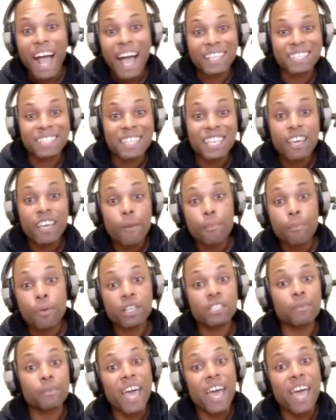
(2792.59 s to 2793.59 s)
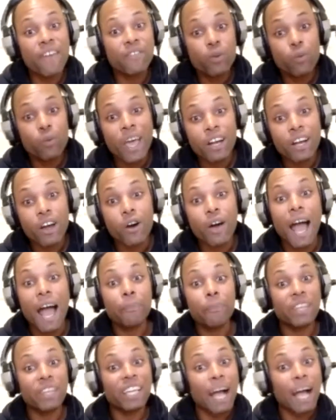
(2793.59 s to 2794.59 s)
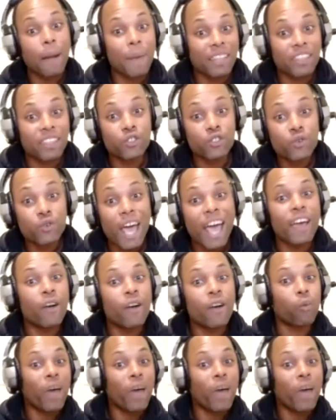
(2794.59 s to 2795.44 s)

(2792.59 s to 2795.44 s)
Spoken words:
I see him put some heavy weight on. I think I'm about to do that.